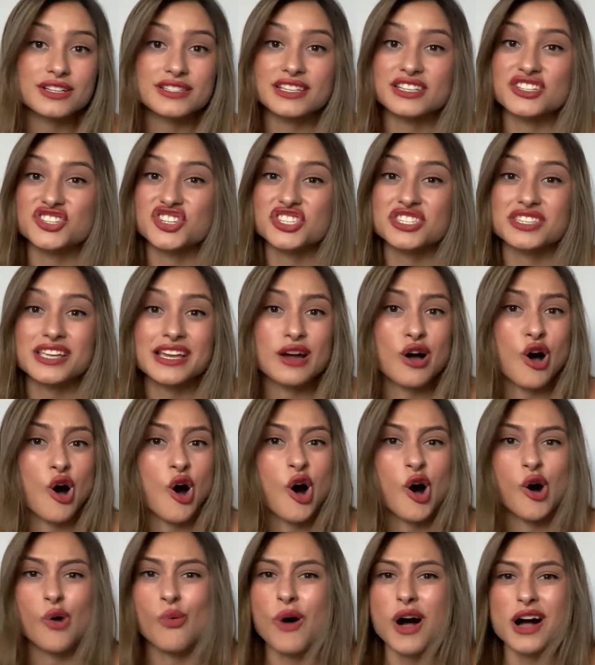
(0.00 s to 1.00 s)
and just like
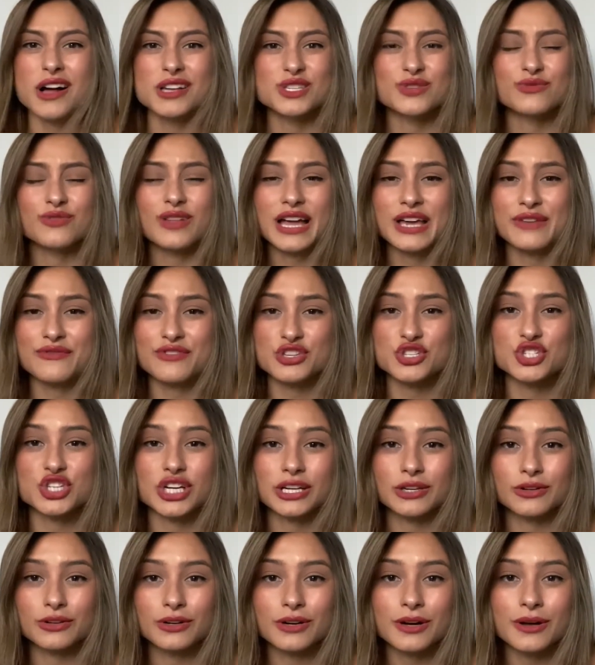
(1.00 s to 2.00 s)
all walks of life in
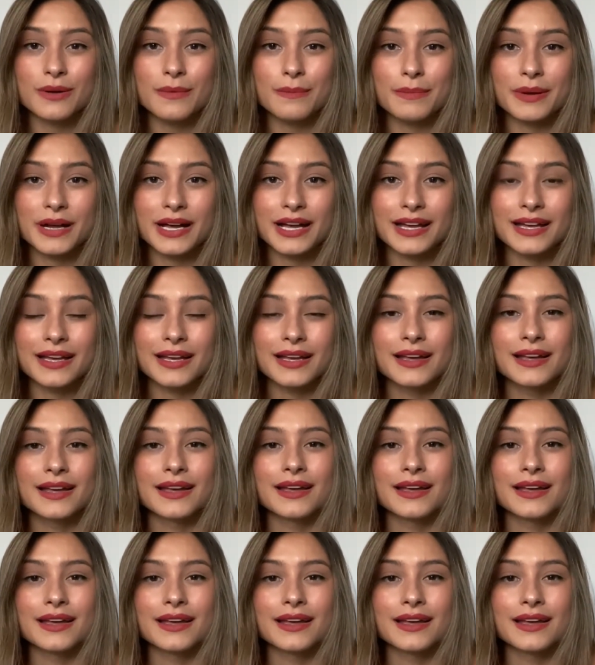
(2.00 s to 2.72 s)
general, but